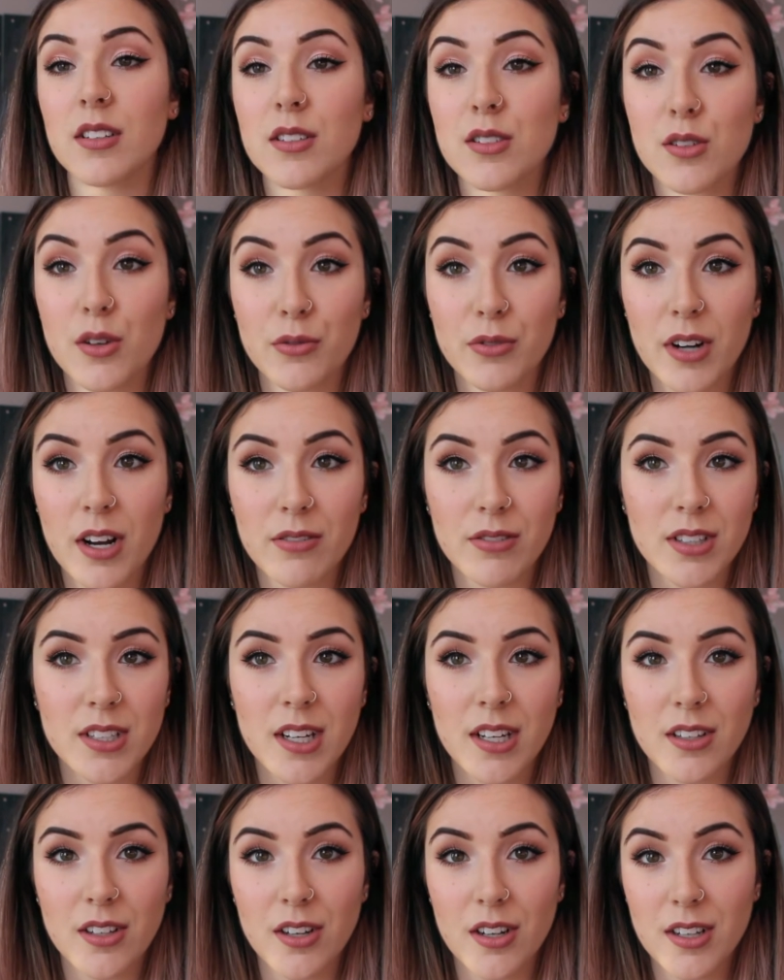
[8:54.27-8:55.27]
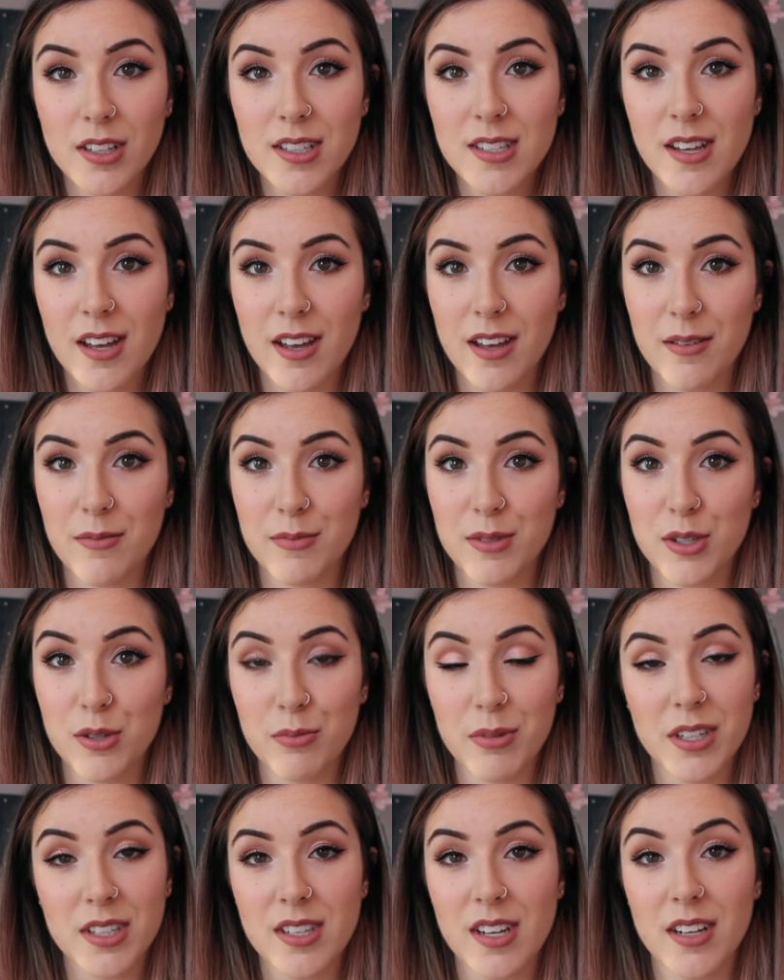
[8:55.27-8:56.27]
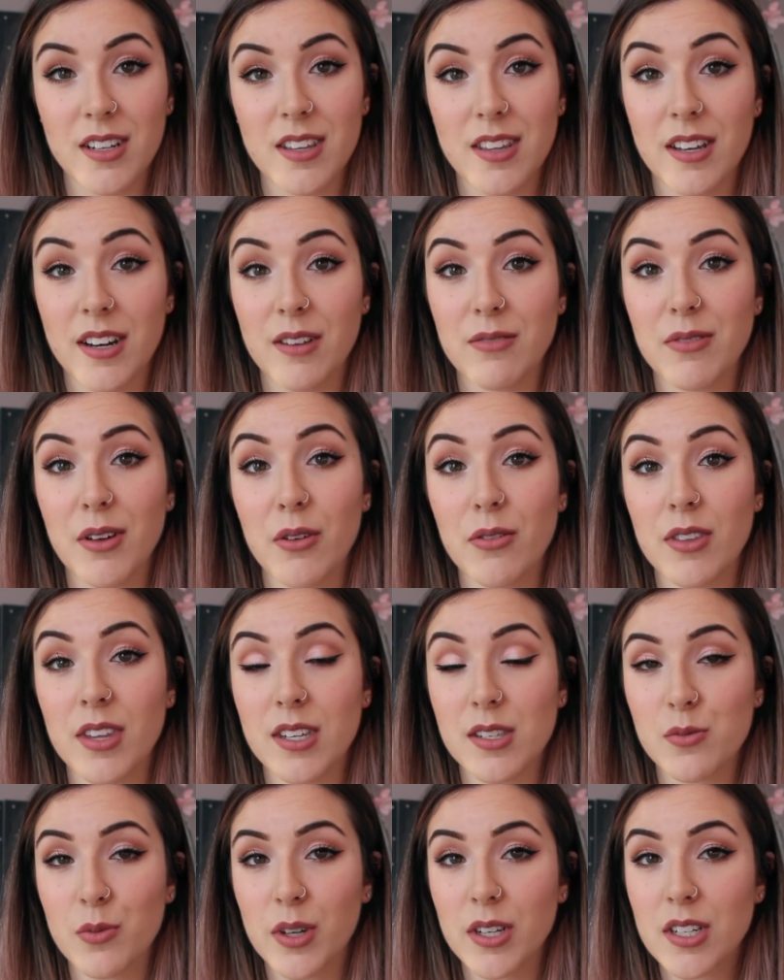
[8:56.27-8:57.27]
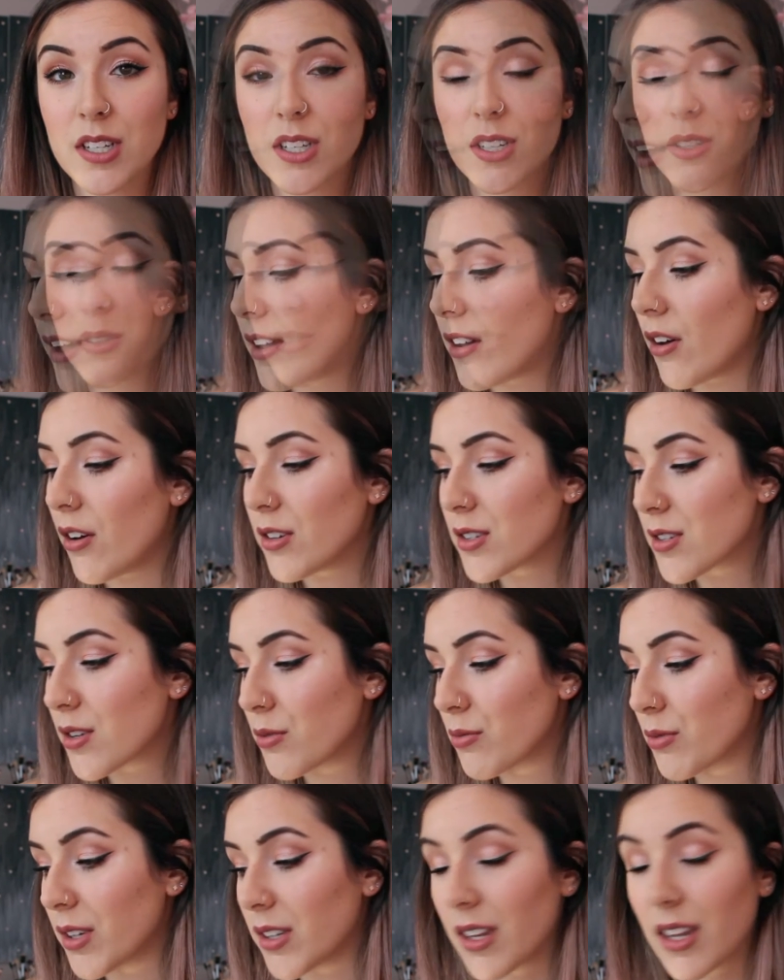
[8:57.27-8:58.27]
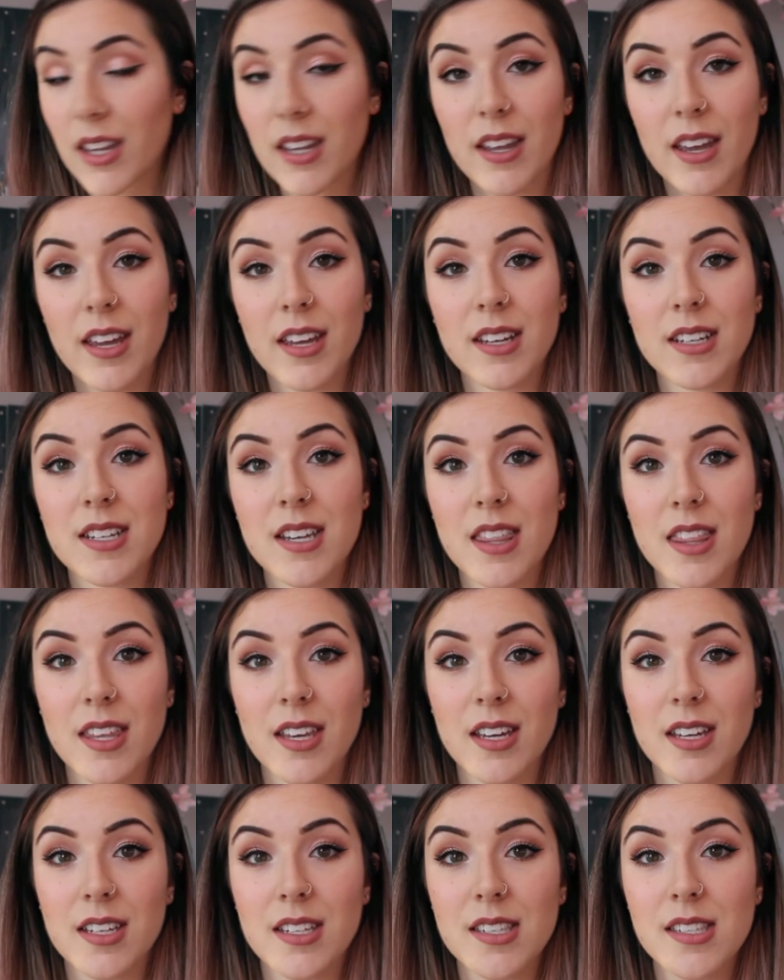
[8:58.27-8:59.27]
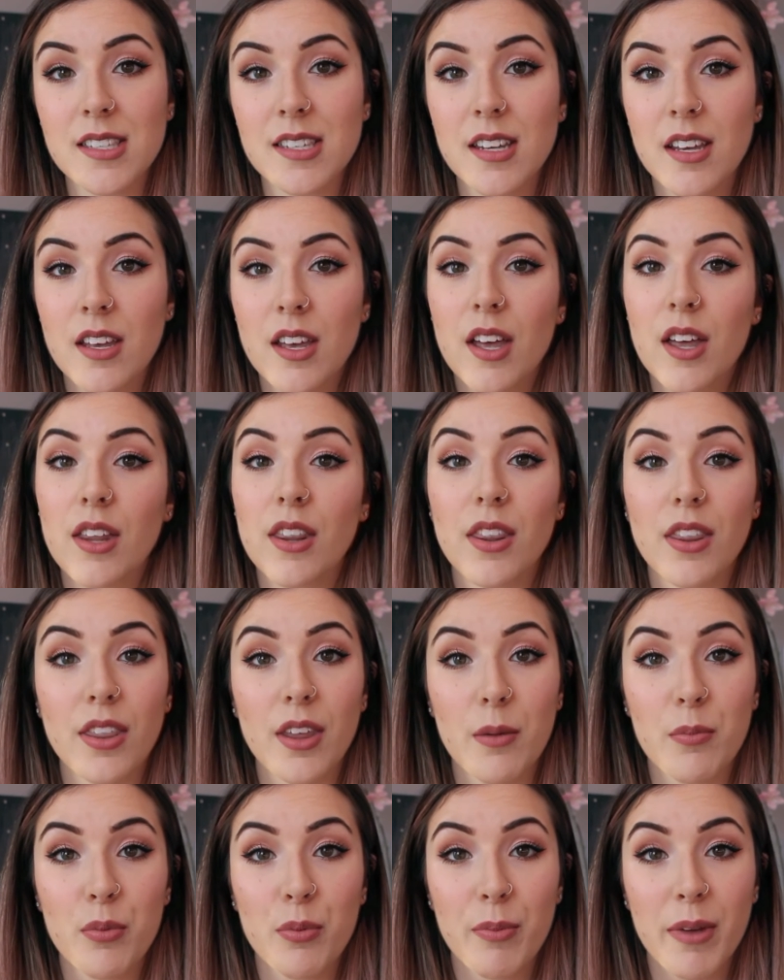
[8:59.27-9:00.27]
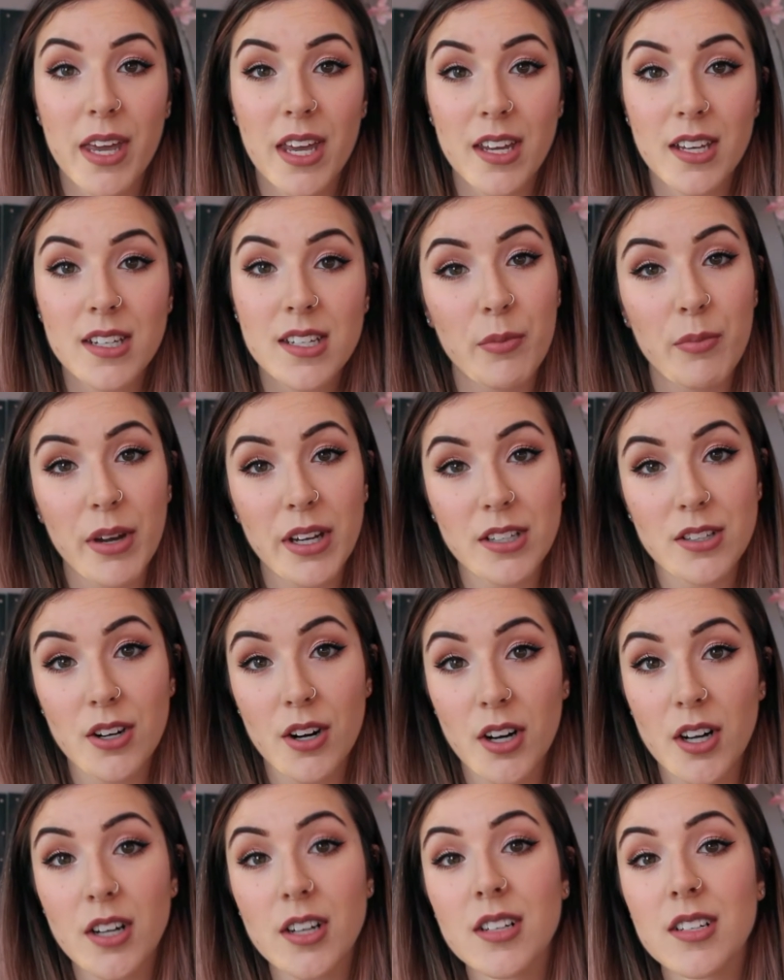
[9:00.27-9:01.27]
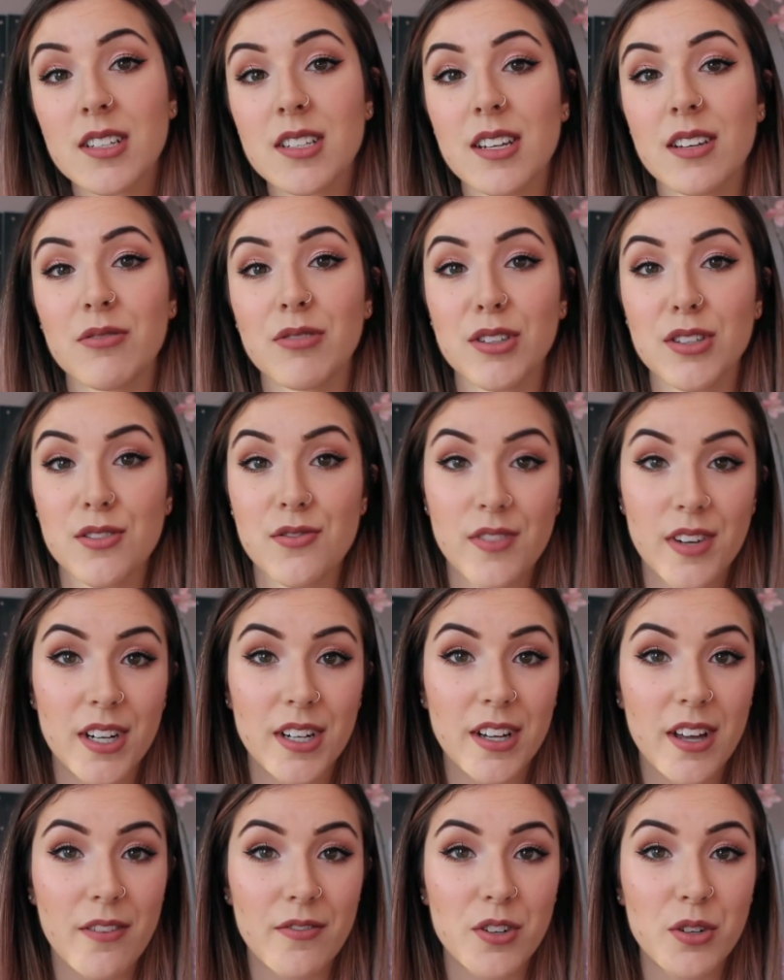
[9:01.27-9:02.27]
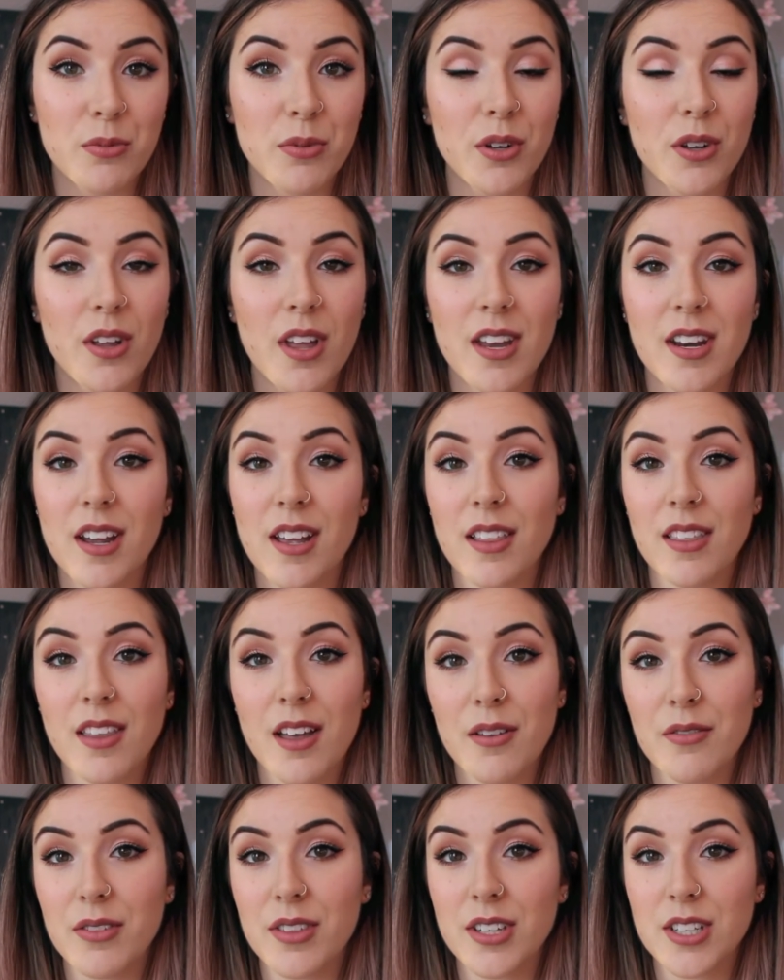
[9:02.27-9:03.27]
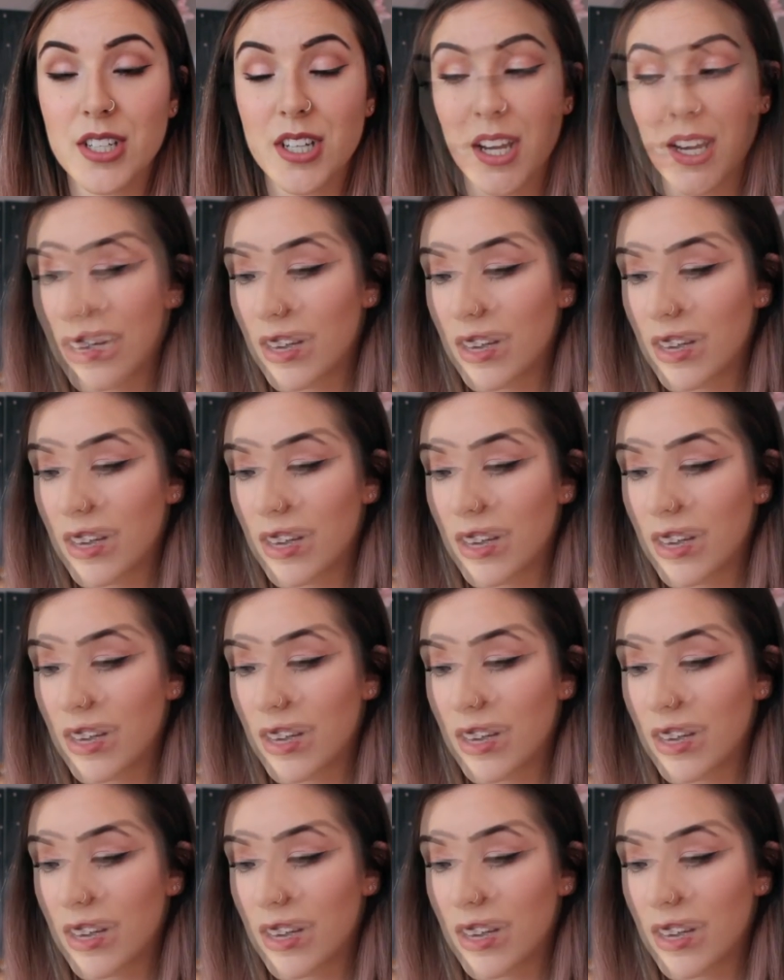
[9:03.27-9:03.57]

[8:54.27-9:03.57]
So for everyday looks, I'm super excited that I found this one to use. I also really liked this lip paint by Tarte. It feels very comfortable and I love the shade.